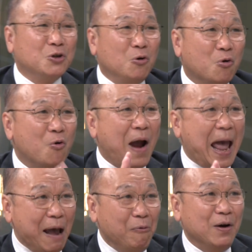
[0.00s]
So
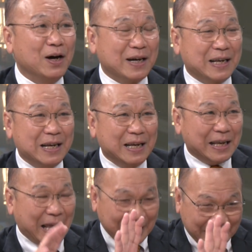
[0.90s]
whoever
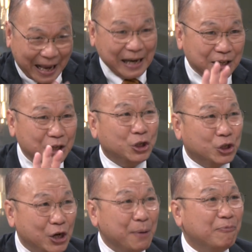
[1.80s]
can get in
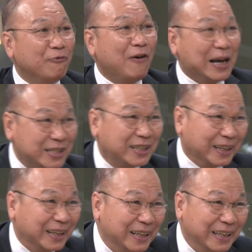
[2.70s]
shape
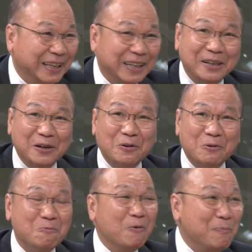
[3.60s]
faster
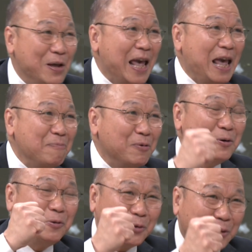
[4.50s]
will be
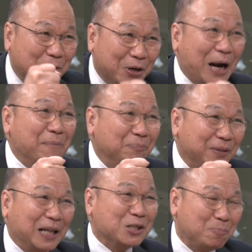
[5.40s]
able to grab
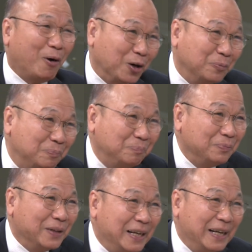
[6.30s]
that spot.
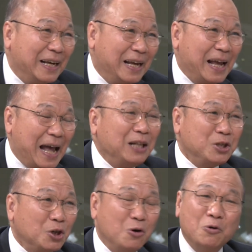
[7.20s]
And
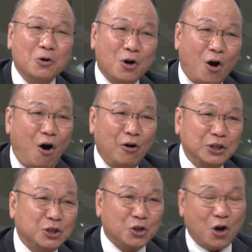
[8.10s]
so all
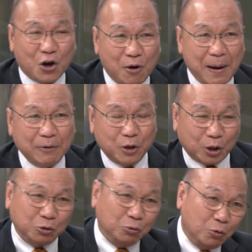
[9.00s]
this talk about you
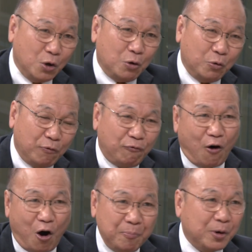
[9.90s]
got to
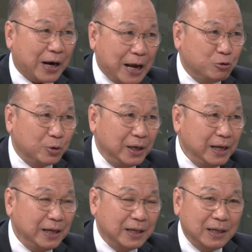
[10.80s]
reform gradually,